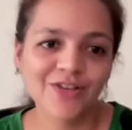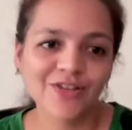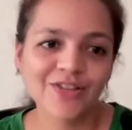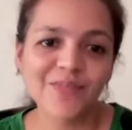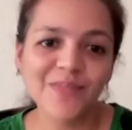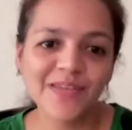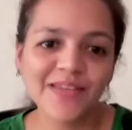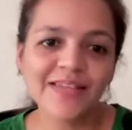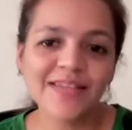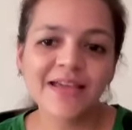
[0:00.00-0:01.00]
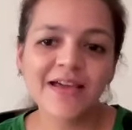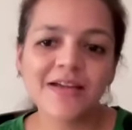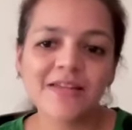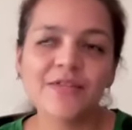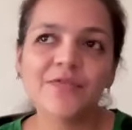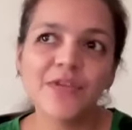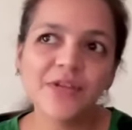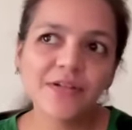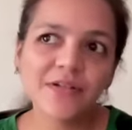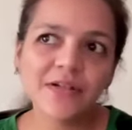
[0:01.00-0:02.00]
So that means that the
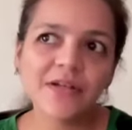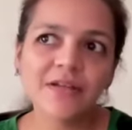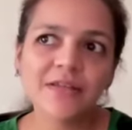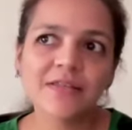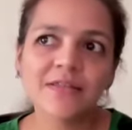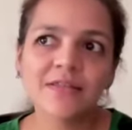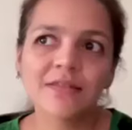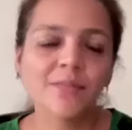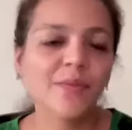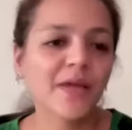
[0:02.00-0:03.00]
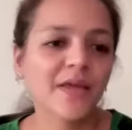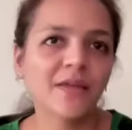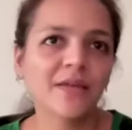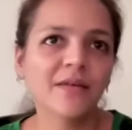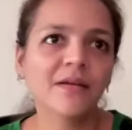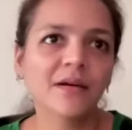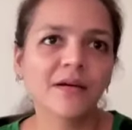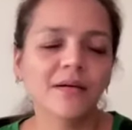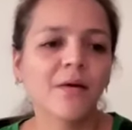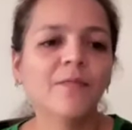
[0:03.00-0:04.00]
fear is playing
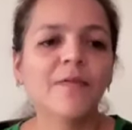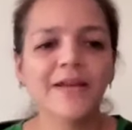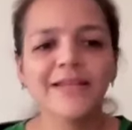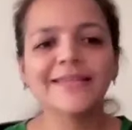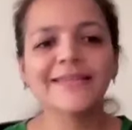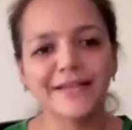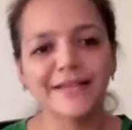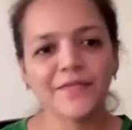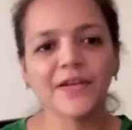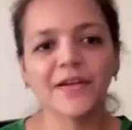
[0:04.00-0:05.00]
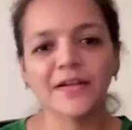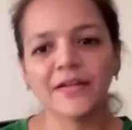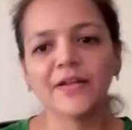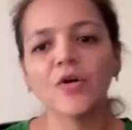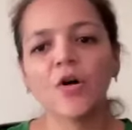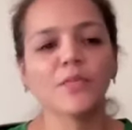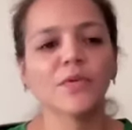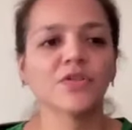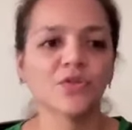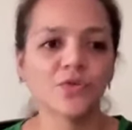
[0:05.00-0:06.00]
a very significant and
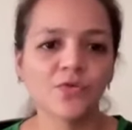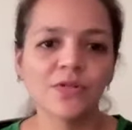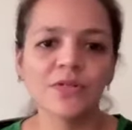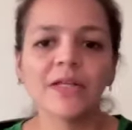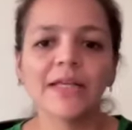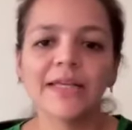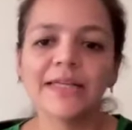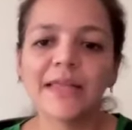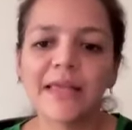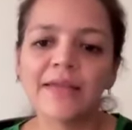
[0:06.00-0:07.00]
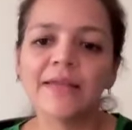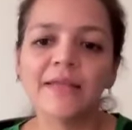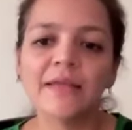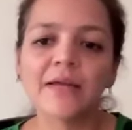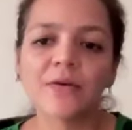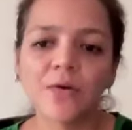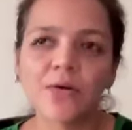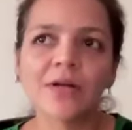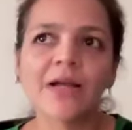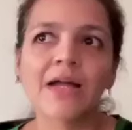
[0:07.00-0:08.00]
enormous role in any and
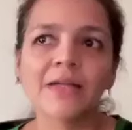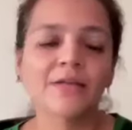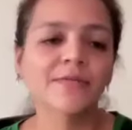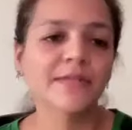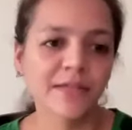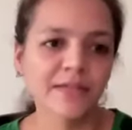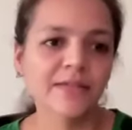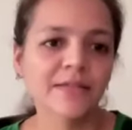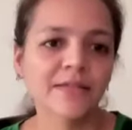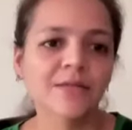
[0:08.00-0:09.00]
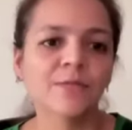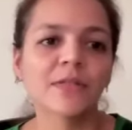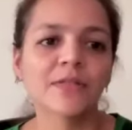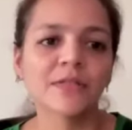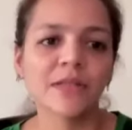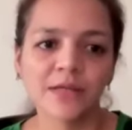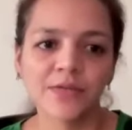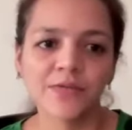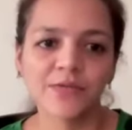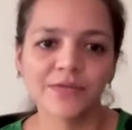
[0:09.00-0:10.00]
all kind of sicknesses in one's life.